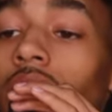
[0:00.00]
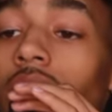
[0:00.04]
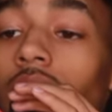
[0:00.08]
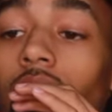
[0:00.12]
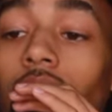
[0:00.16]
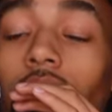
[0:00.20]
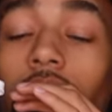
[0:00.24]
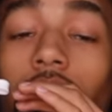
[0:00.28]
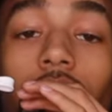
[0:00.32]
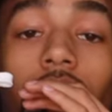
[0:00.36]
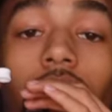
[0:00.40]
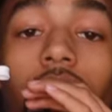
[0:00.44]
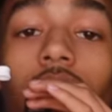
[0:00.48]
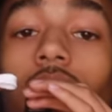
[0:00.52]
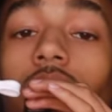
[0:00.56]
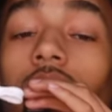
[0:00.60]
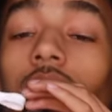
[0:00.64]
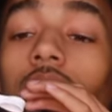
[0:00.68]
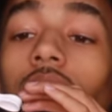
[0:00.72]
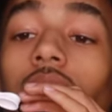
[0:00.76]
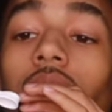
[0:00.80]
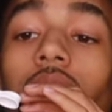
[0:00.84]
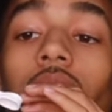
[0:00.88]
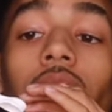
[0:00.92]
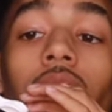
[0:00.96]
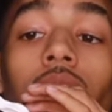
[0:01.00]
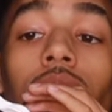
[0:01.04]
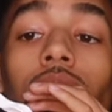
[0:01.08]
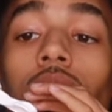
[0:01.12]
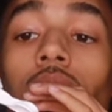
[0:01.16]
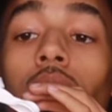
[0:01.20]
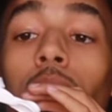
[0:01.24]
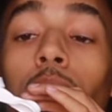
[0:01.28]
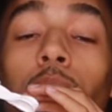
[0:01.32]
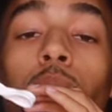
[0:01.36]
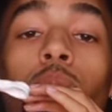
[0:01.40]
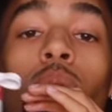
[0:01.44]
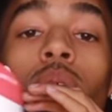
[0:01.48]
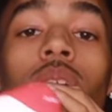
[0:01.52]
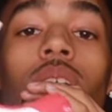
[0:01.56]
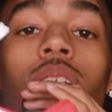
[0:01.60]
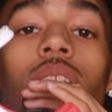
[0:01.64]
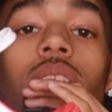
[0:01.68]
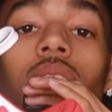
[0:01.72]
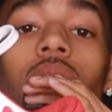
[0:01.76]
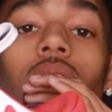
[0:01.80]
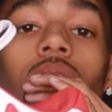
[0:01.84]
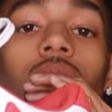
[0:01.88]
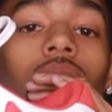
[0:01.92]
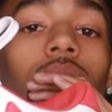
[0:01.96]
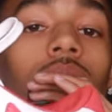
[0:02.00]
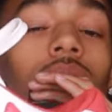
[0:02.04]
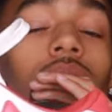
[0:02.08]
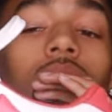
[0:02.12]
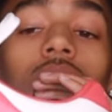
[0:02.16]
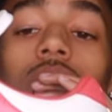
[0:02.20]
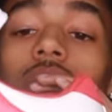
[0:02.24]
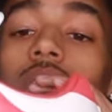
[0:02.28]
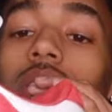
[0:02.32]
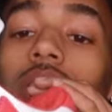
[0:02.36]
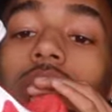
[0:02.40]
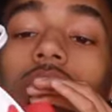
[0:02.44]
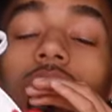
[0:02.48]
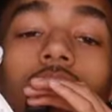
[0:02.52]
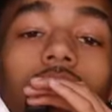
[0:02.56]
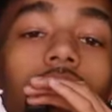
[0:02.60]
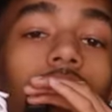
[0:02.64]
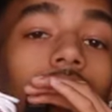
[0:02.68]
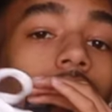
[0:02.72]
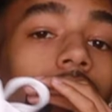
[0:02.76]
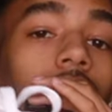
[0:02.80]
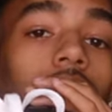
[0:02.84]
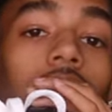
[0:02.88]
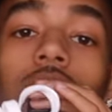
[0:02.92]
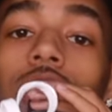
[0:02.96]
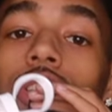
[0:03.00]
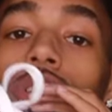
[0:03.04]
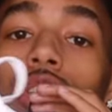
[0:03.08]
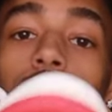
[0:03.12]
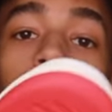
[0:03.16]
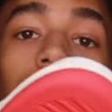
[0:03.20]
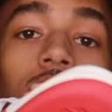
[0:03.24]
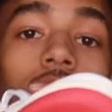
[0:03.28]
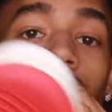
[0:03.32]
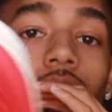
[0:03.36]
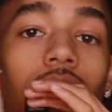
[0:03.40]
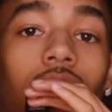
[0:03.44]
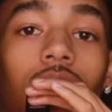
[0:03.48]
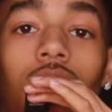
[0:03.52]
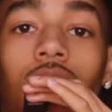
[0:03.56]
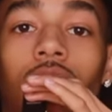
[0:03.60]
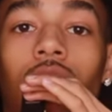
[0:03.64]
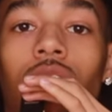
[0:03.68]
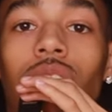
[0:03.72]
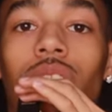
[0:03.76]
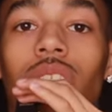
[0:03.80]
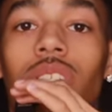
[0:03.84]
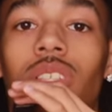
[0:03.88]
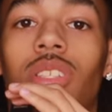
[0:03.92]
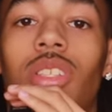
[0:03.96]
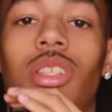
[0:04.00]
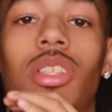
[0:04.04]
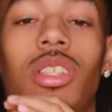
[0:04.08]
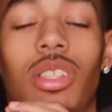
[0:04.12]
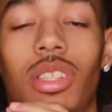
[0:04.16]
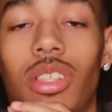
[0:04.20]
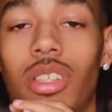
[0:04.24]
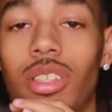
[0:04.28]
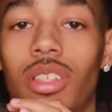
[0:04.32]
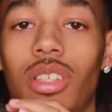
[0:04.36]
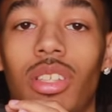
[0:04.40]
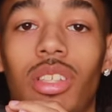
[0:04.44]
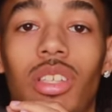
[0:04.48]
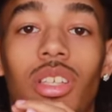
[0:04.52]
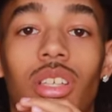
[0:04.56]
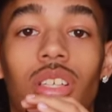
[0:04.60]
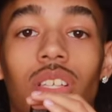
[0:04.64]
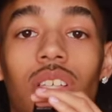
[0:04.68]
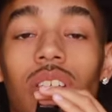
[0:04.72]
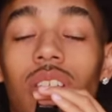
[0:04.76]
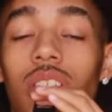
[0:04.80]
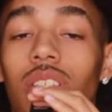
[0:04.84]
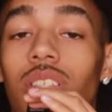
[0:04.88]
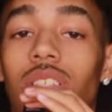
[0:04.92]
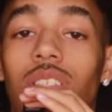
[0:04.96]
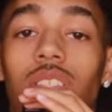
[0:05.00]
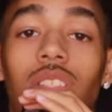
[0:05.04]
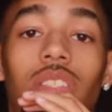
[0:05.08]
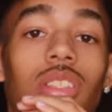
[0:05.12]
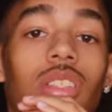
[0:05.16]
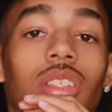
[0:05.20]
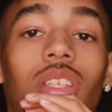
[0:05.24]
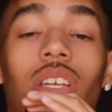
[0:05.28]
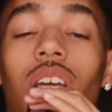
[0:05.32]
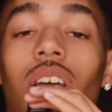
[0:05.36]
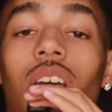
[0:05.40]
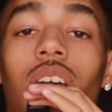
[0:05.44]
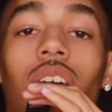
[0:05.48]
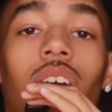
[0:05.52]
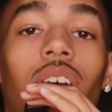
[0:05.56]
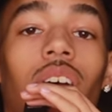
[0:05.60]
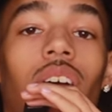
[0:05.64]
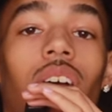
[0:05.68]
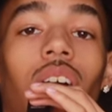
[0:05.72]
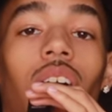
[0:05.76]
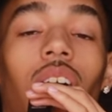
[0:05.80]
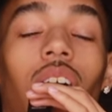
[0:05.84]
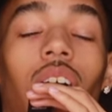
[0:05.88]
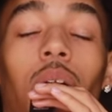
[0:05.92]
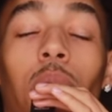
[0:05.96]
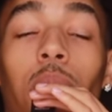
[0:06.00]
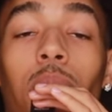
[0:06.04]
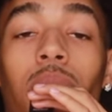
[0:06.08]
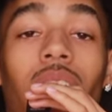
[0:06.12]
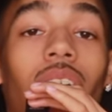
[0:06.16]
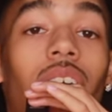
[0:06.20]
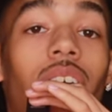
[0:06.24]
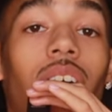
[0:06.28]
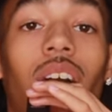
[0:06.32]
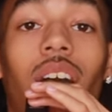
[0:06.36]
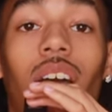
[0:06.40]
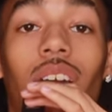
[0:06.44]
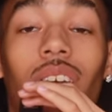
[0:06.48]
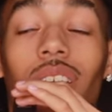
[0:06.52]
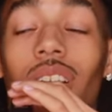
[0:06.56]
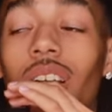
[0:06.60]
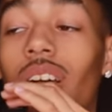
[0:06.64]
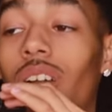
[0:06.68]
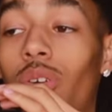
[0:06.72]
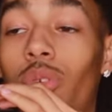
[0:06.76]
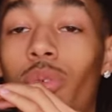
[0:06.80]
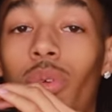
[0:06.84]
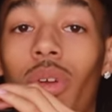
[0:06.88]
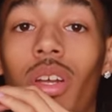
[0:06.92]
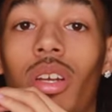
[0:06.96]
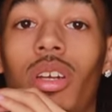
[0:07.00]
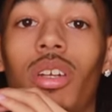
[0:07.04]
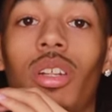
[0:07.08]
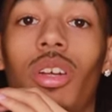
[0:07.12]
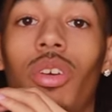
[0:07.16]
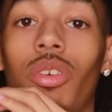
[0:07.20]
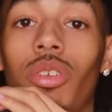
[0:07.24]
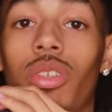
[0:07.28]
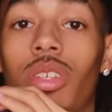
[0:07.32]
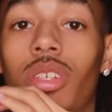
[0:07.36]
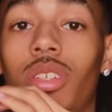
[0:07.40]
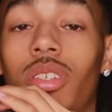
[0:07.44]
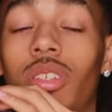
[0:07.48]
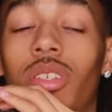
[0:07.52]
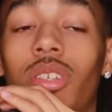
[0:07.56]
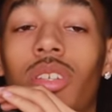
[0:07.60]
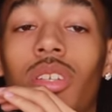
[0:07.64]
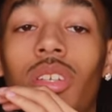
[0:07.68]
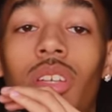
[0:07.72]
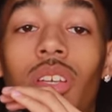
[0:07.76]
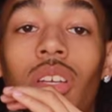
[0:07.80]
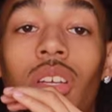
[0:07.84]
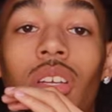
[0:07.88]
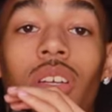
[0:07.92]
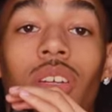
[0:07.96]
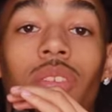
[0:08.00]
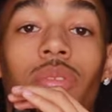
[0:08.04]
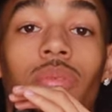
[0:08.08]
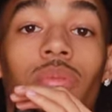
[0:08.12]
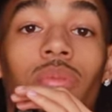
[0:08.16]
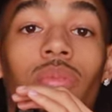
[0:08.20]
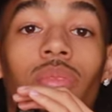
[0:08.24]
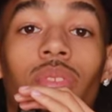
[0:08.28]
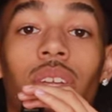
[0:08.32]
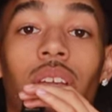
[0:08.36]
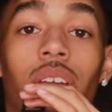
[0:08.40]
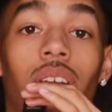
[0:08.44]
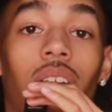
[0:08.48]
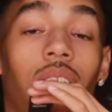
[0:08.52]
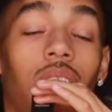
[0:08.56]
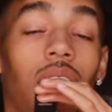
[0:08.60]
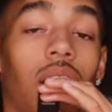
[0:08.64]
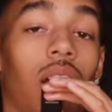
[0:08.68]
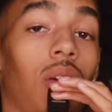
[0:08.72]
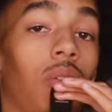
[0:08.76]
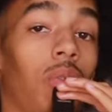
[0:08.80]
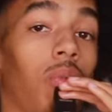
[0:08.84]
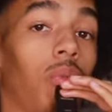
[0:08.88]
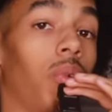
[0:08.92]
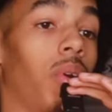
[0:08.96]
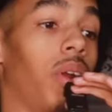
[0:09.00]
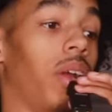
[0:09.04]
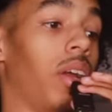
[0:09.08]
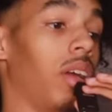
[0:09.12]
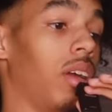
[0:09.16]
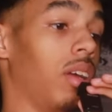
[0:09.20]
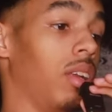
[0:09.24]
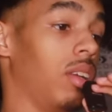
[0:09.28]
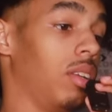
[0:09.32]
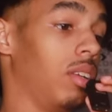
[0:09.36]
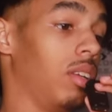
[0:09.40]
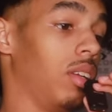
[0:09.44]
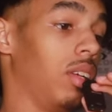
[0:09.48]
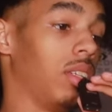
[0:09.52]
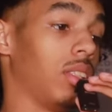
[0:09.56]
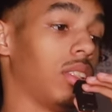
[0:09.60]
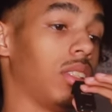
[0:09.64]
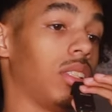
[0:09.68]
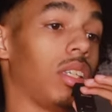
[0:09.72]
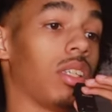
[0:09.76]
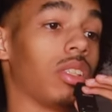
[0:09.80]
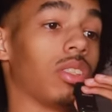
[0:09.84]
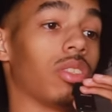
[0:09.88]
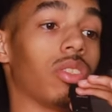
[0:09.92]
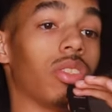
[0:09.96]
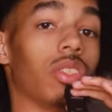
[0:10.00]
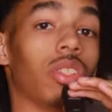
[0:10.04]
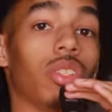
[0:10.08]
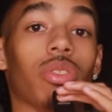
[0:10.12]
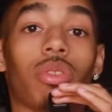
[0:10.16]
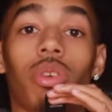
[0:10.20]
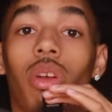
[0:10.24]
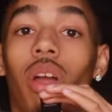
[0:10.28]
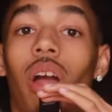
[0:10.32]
Like, I have not pulled these out of the streets in Houston either, because I mean, I got a lot of red clothing, and I got red accessories.